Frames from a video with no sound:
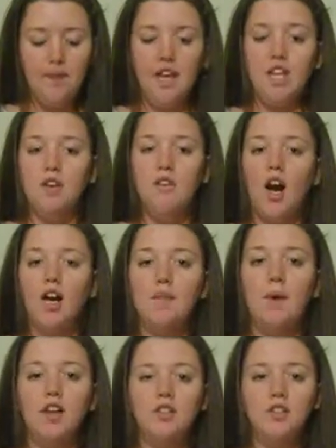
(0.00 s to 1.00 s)
And you have heard a
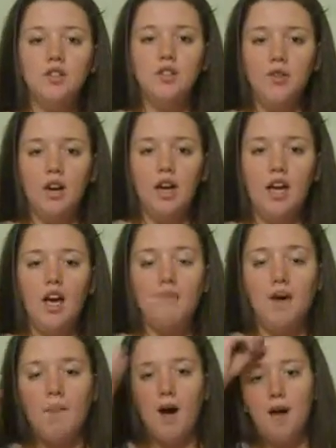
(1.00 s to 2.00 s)
personal story of
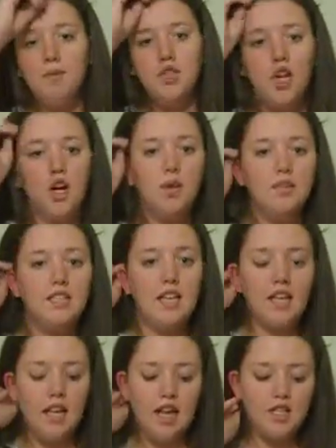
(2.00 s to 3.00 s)
my mom's struggle with
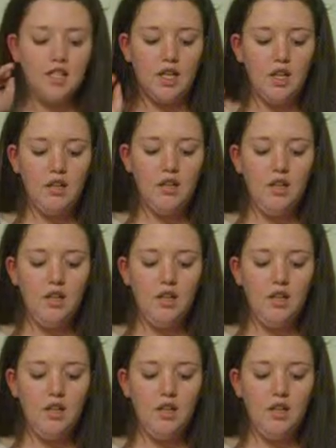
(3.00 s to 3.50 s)
skin cancer.